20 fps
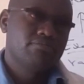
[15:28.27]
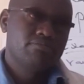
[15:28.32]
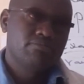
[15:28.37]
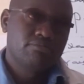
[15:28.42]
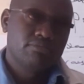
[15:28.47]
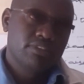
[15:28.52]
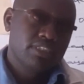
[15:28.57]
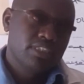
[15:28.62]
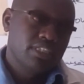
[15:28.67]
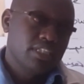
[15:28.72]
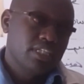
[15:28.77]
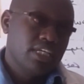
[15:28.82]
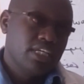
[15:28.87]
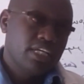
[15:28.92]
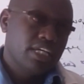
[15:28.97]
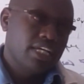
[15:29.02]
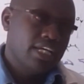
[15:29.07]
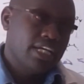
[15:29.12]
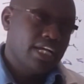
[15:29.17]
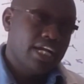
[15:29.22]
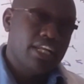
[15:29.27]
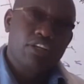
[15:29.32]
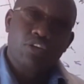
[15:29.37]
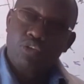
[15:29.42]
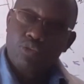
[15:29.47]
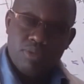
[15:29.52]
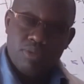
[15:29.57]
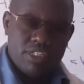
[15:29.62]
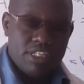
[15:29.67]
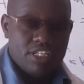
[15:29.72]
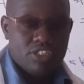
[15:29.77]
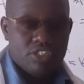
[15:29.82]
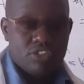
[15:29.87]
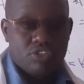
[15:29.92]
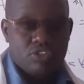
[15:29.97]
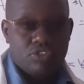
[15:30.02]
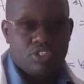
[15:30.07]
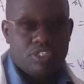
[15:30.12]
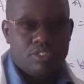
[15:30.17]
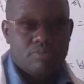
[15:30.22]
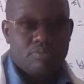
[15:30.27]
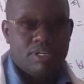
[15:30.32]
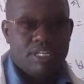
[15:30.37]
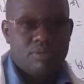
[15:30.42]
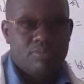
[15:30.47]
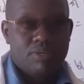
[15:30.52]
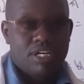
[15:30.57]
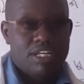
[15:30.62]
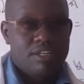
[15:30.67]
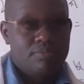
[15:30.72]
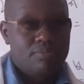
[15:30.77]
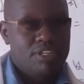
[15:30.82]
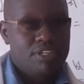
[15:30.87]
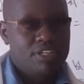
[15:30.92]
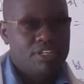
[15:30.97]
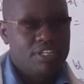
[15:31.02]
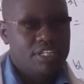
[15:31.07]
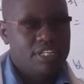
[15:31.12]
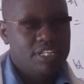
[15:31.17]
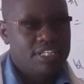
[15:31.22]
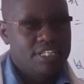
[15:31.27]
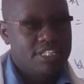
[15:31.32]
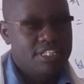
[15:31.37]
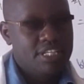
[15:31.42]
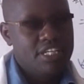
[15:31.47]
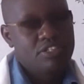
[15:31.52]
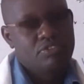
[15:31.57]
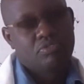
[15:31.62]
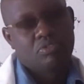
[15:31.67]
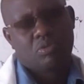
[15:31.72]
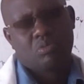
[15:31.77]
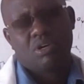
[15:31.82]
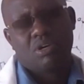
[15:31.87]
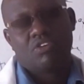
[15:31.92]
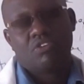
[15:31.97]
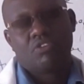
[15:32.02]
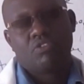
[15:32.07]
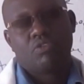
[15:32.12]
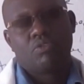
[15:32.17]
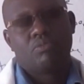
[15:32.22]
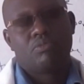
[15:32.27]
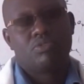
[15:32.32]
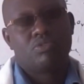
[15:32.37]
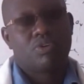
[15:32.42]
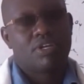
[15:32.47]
cannot be destroyed, but can be changed from one form to another.